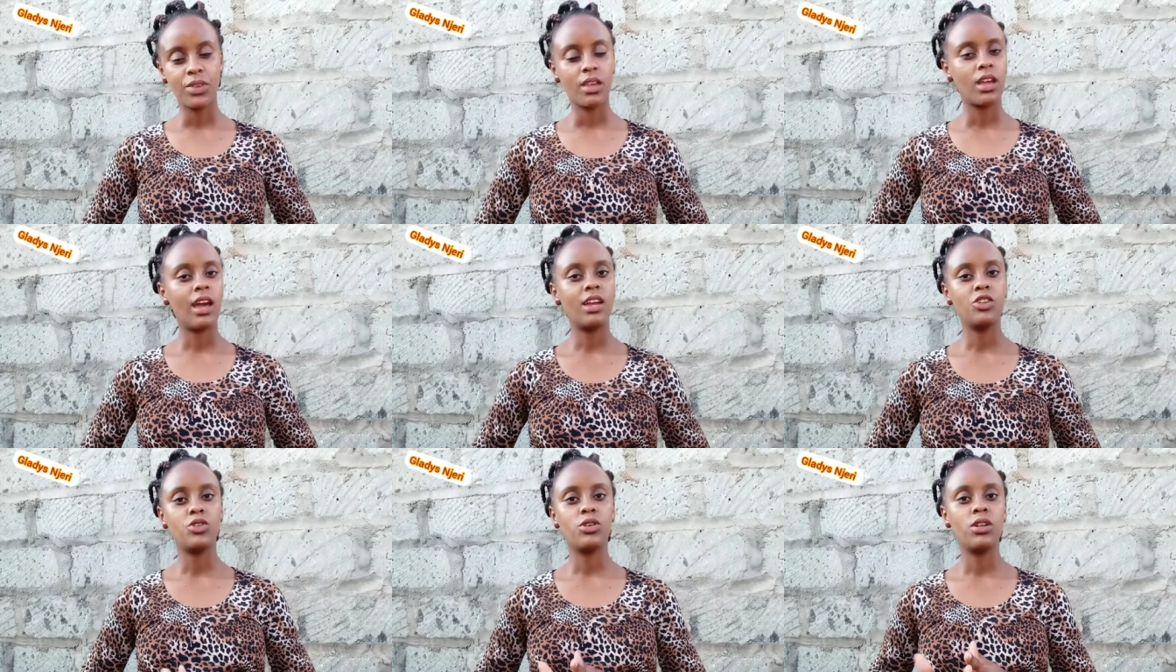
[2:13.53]

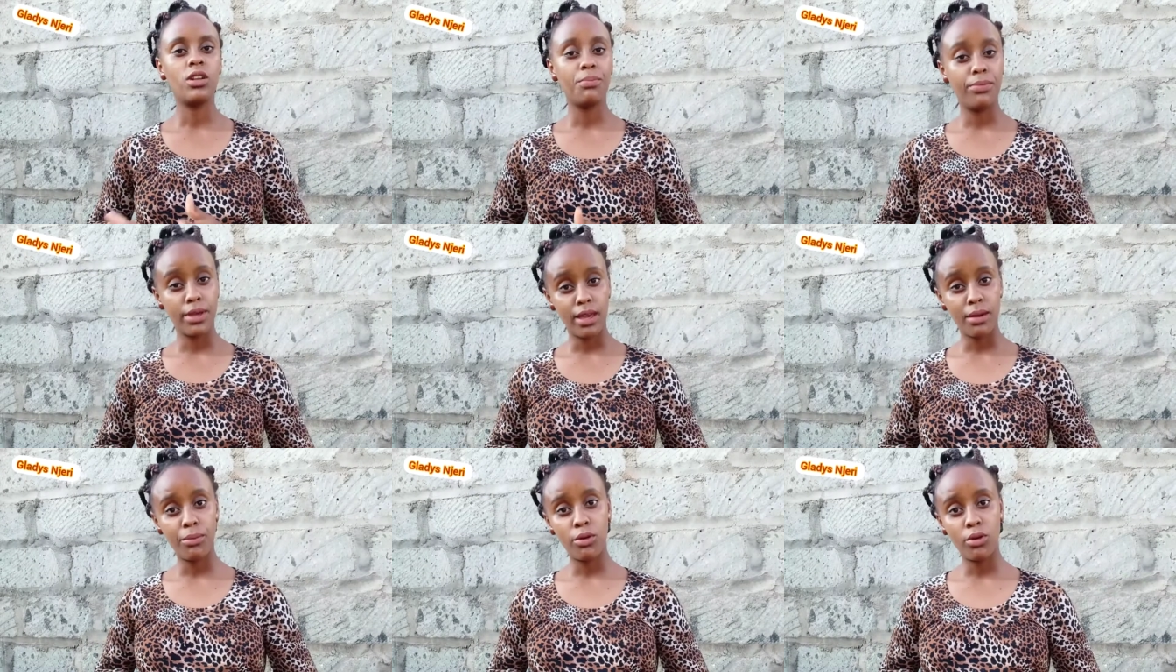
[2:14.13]
and you will
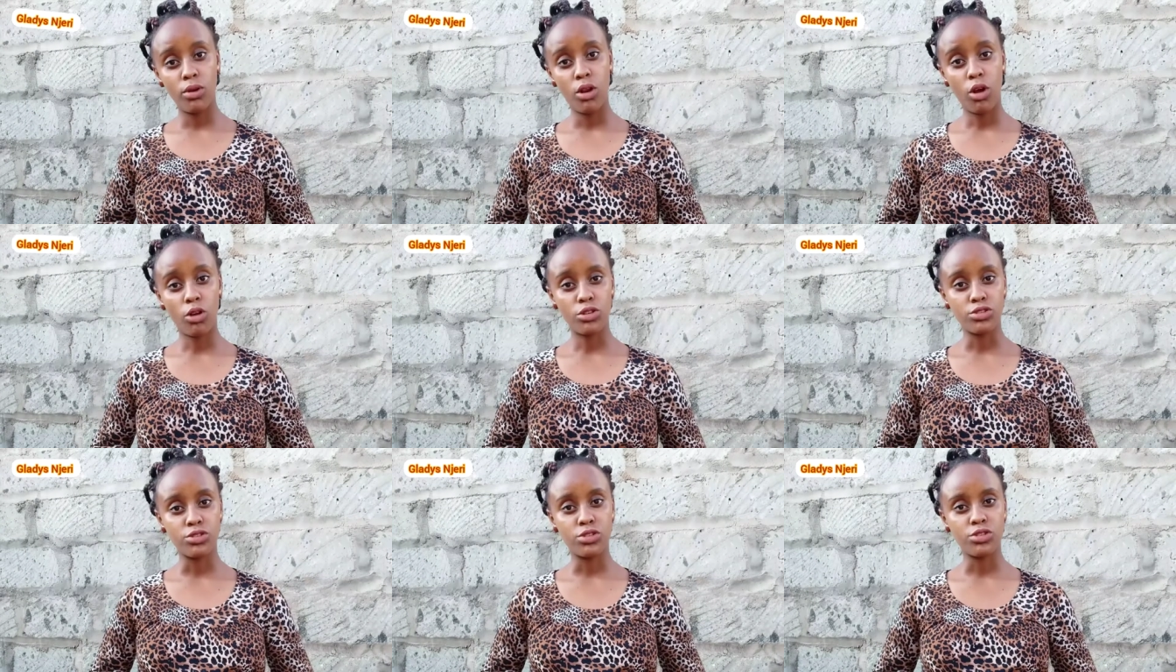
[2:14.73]
be able
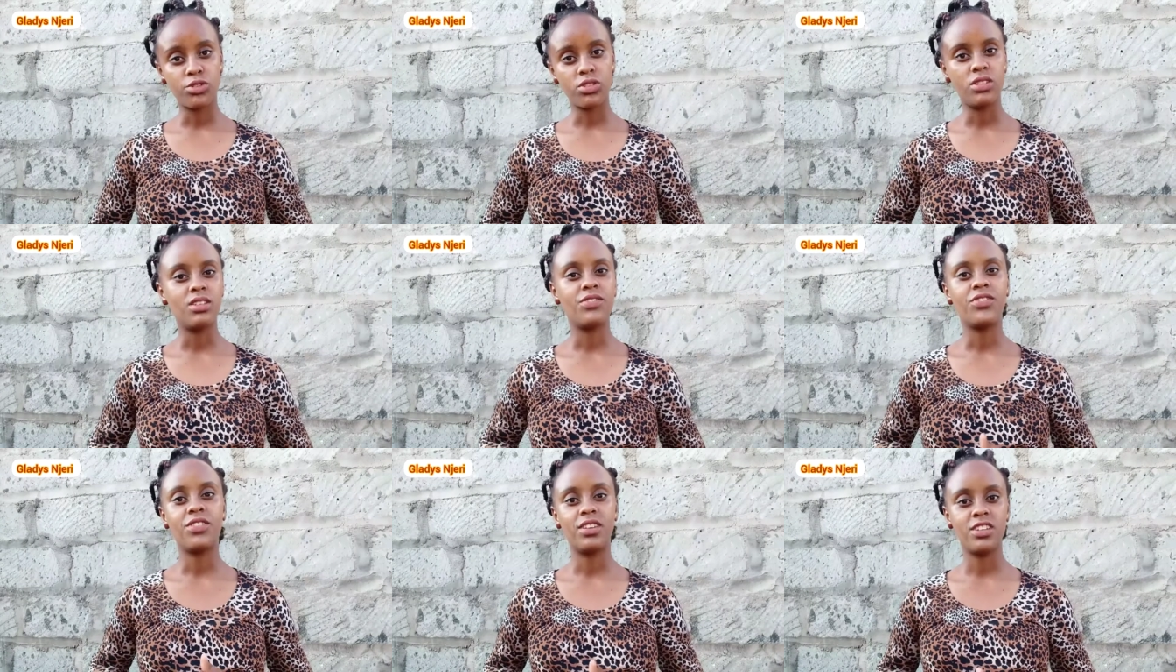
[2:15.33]
also to
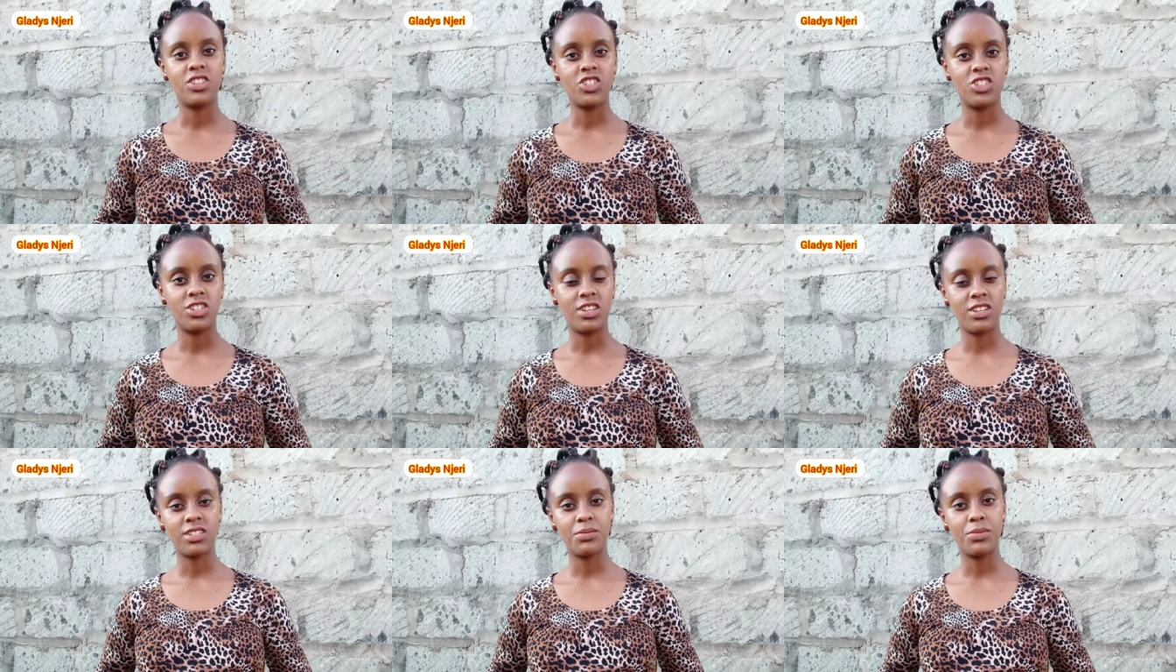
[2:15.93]

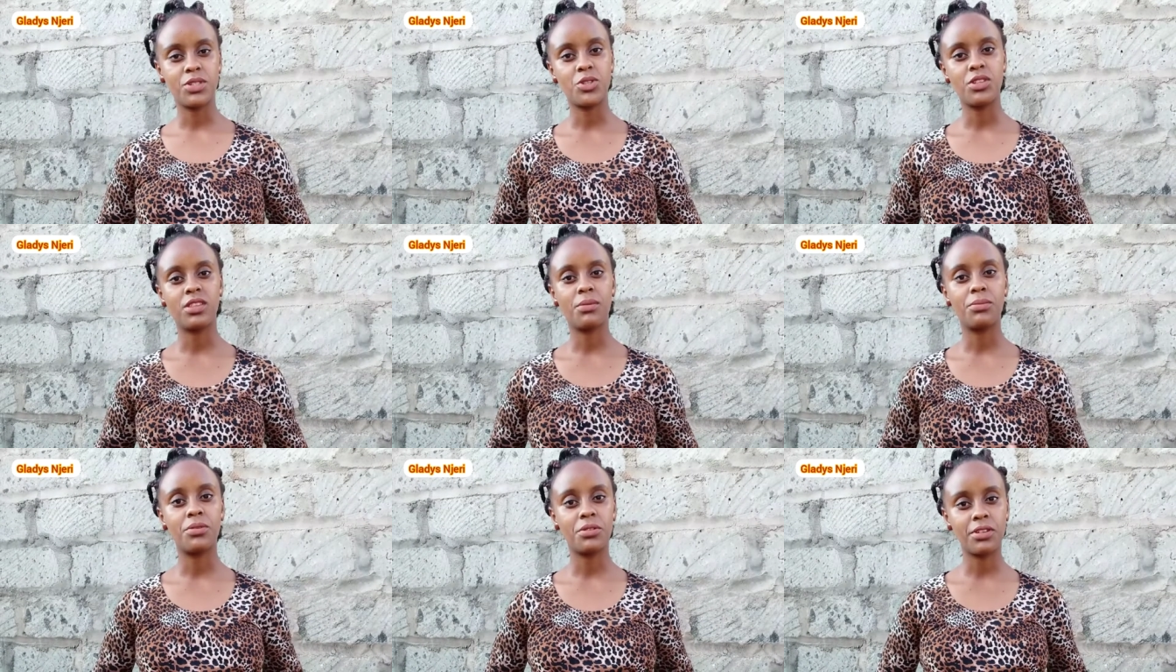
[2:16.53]
differentiate between the
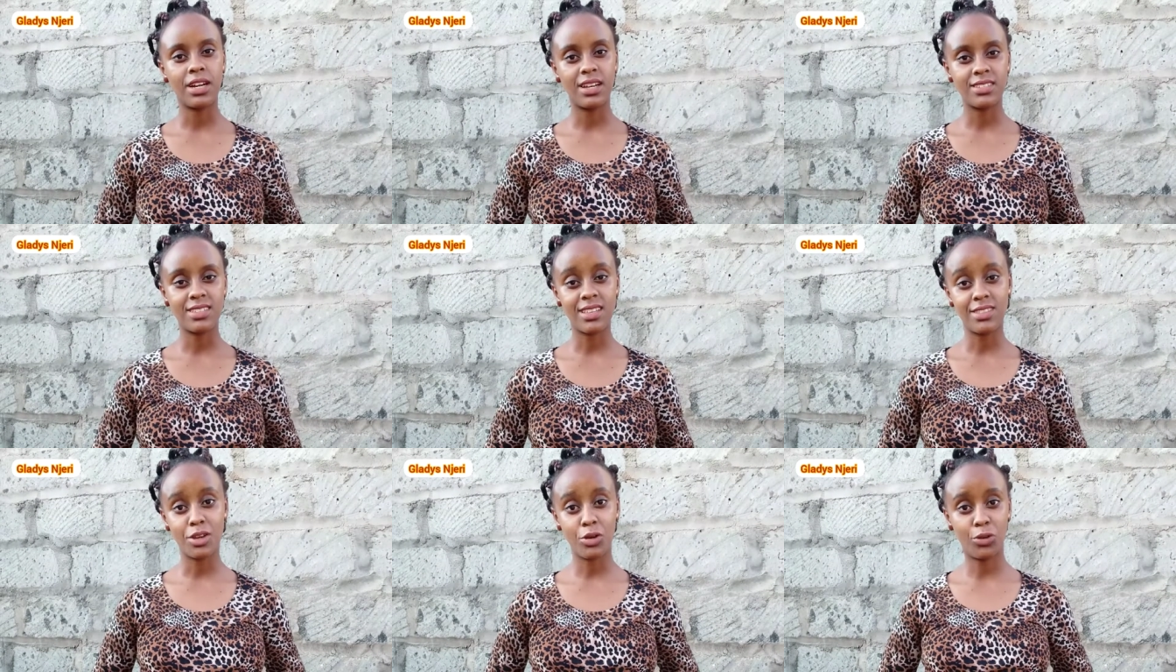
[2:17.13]
brokers
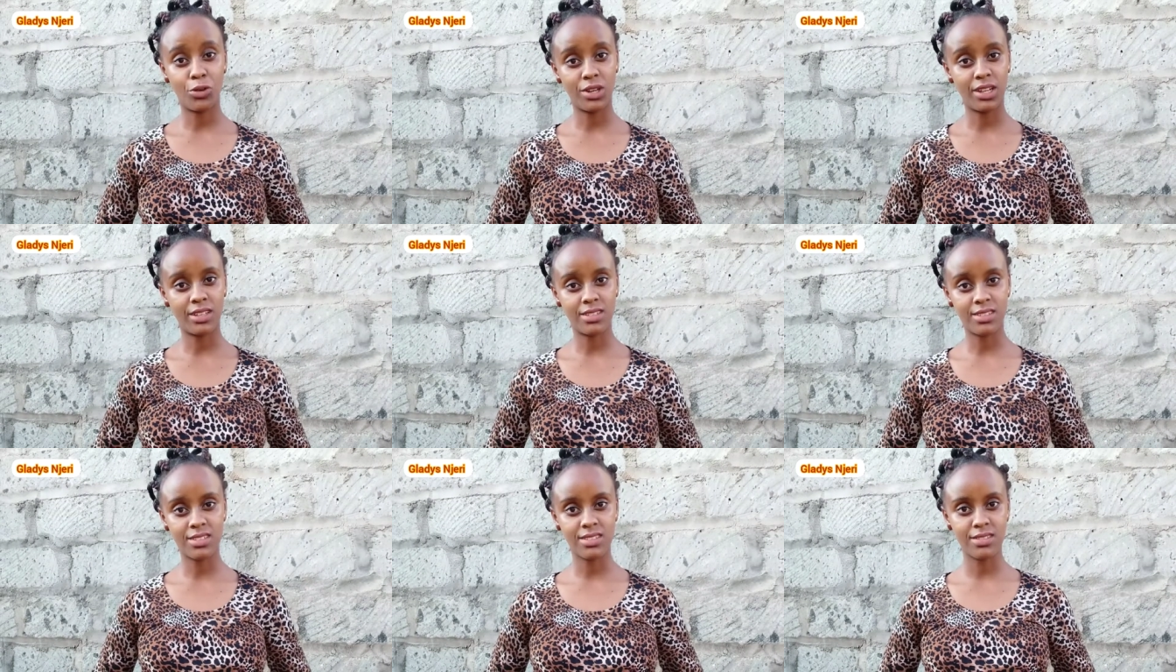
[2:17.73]
and the
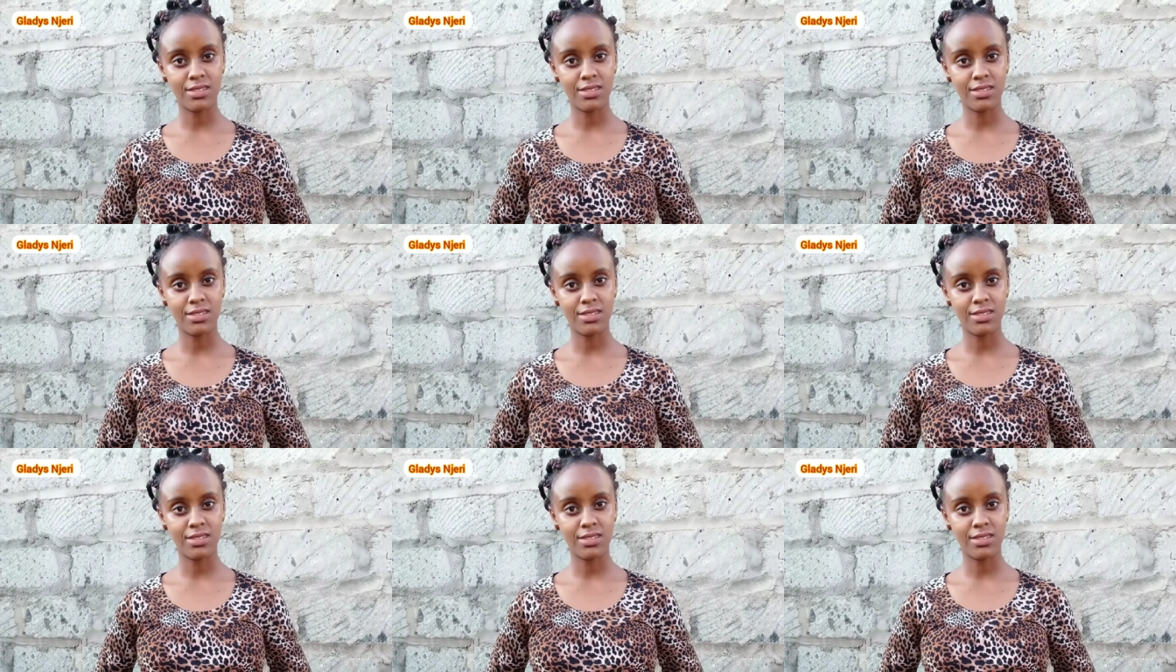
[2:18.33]
owners.